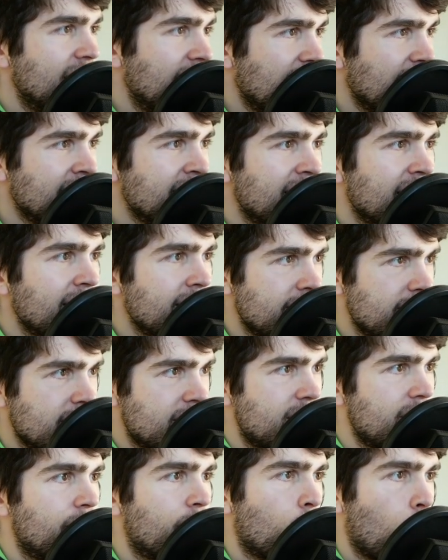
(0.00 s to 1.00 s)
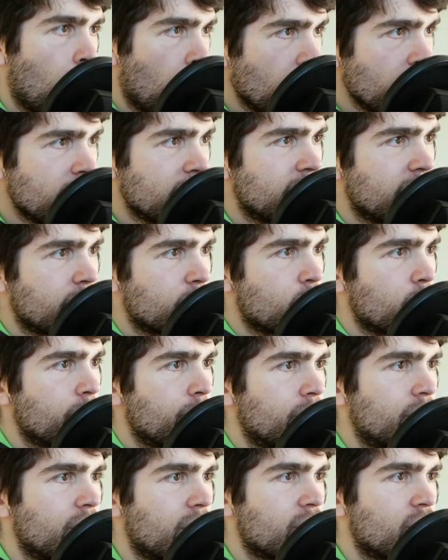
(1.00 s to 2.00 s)
Intel 64 architecture
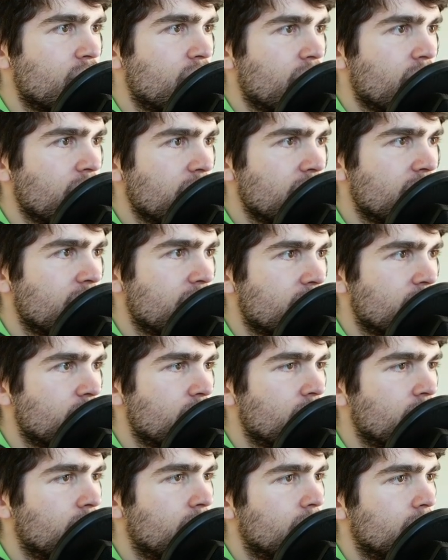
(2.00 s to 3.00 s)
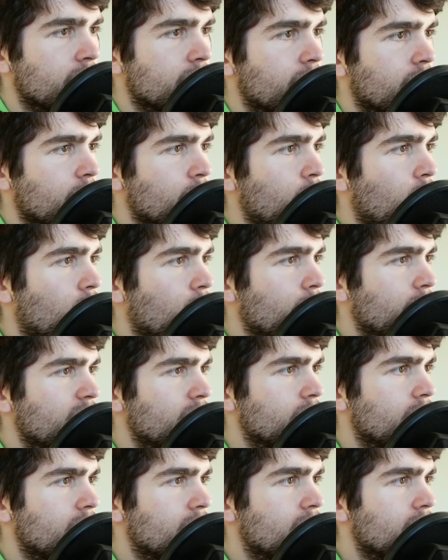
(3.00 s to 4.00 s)
protection architecture. Oh fuck, we already
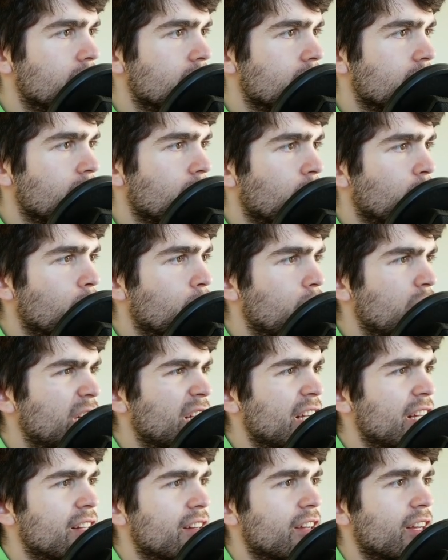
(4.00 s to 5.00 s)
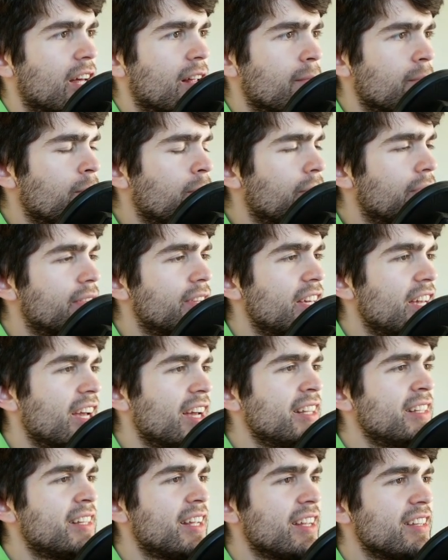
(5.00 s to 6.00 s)
read this. We're reading it again. The
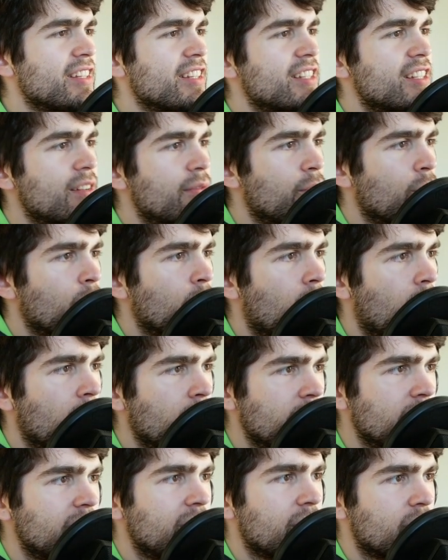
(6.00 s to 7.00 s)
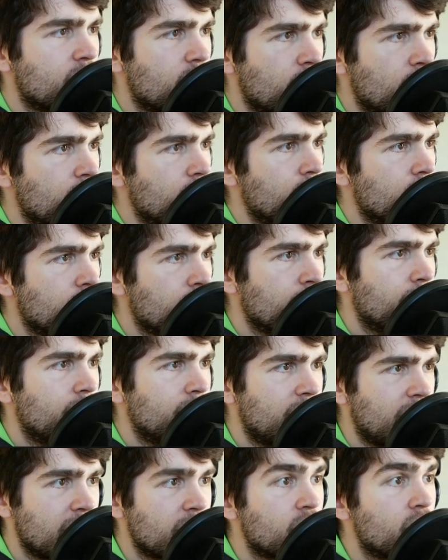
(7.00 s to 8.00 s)
Intel 64 architecture's
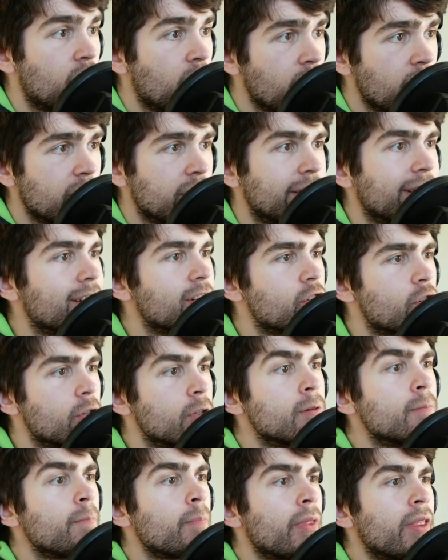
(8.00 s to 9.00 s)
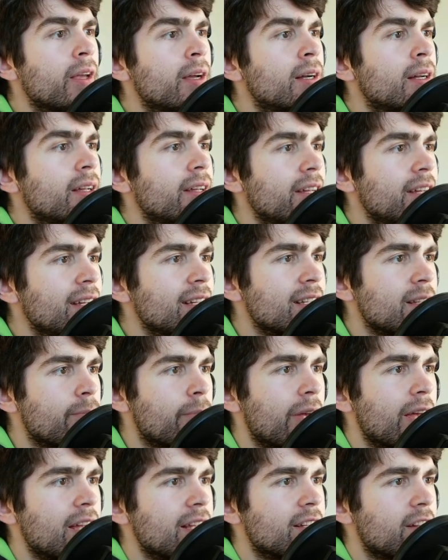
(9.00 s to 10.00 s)
protection architecture is
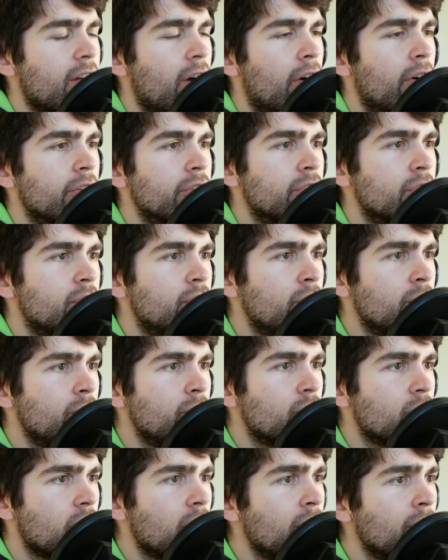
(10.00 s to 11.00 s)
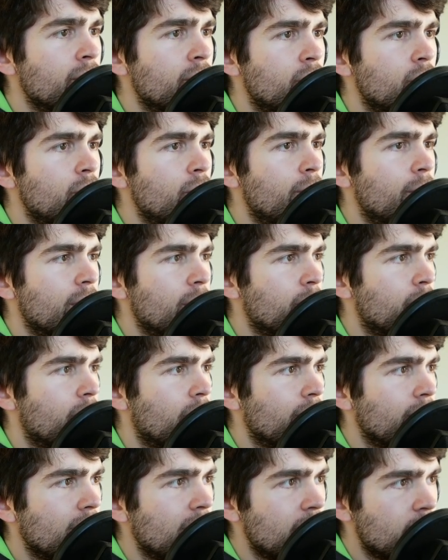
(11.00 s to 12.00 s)
based on use of 2-bit
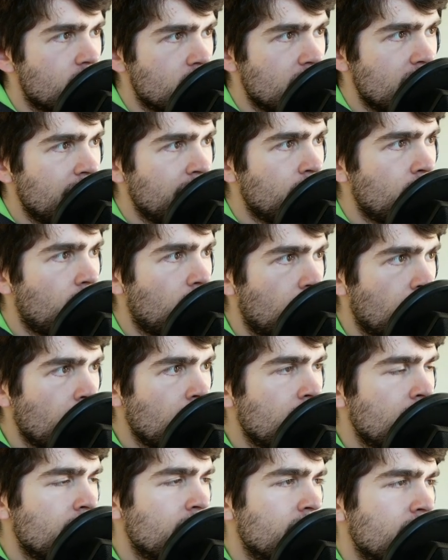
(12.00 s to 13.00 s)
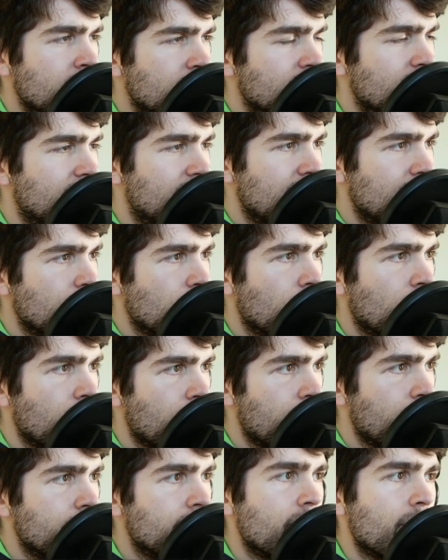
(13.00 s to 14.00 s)
privilege level 0 to
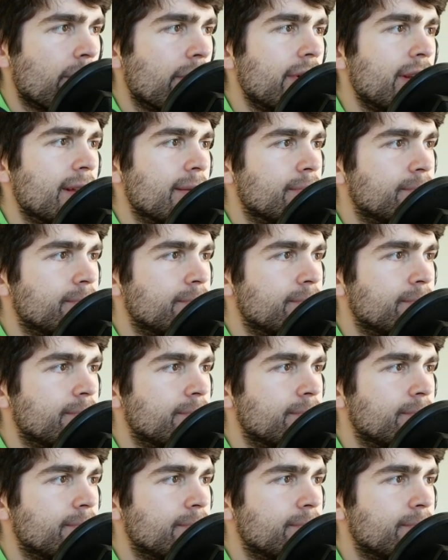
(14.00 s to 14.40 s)
3.